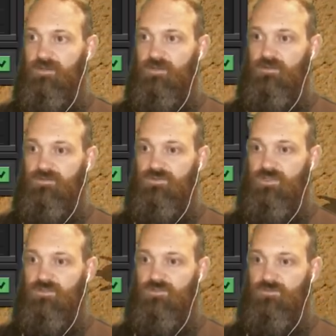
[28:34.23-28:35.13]
Let's
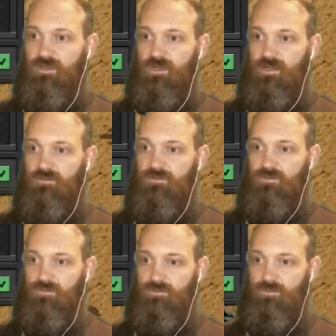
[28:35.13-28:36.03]
change you down
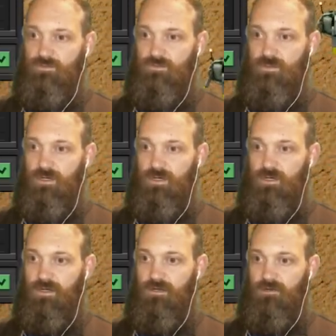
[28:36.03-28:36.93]
to
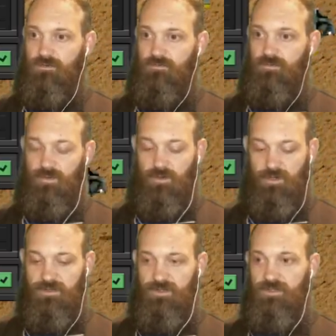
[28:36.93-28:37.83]

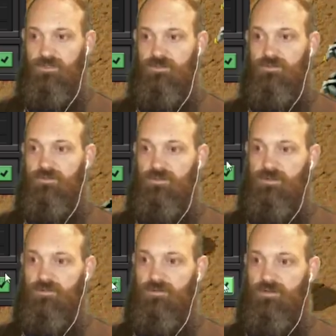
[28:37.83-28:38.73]
90.
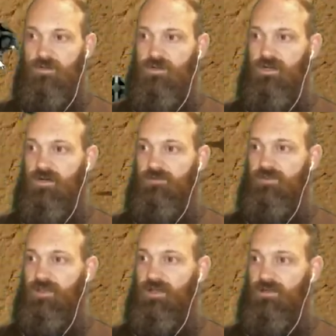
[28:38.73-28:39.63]
I kind of halved
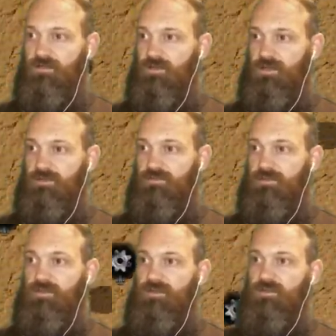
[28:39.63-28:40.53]
that and like
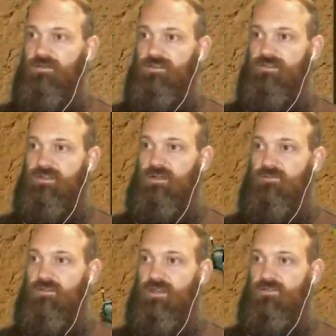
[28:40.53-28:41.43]
less than
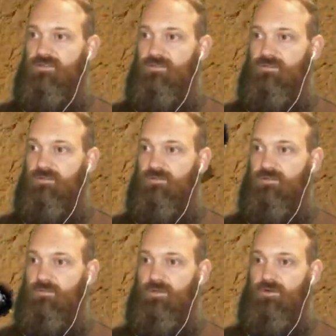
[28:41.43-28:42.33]
halved that, so it was a
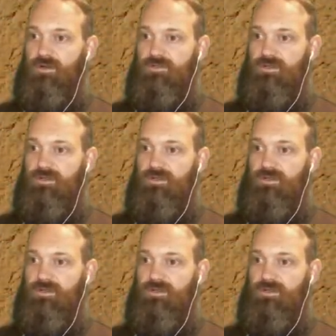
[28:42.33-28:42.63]
little bit crazy.